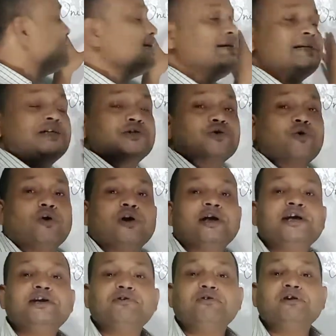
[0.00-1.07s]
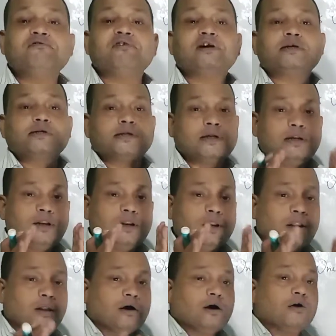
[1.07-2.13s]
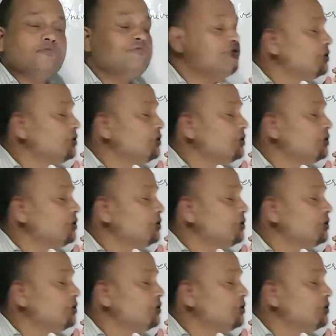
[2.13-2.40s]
it is called universal law of